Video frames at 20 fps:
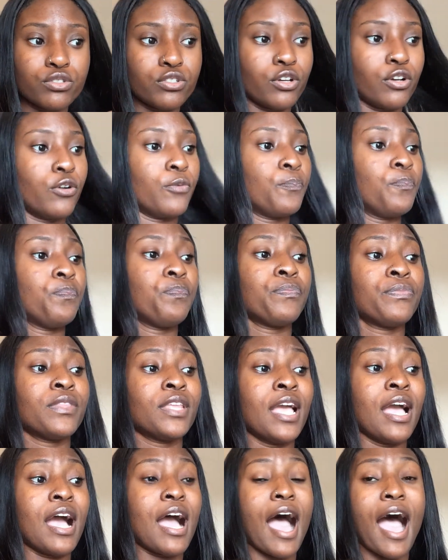So
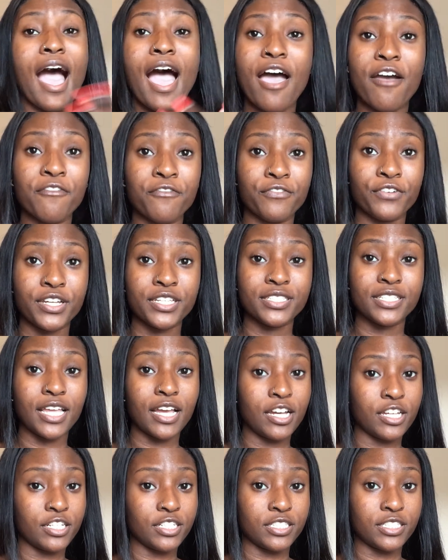I have friends
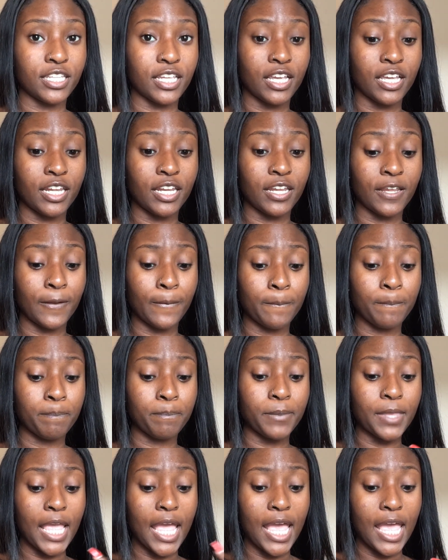that understand it.
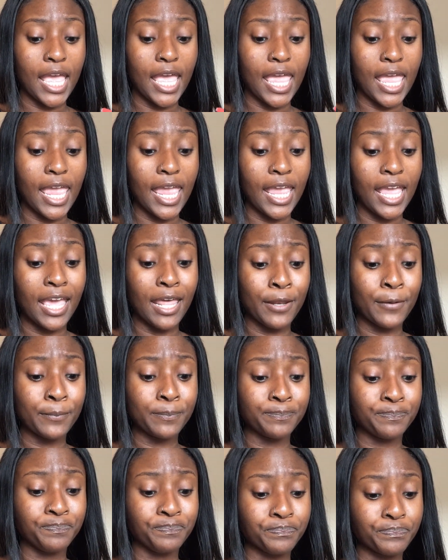
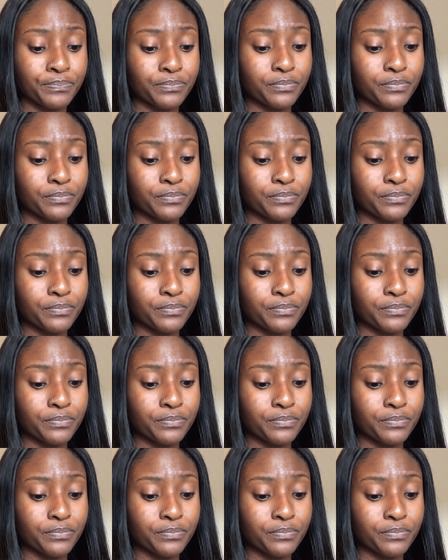And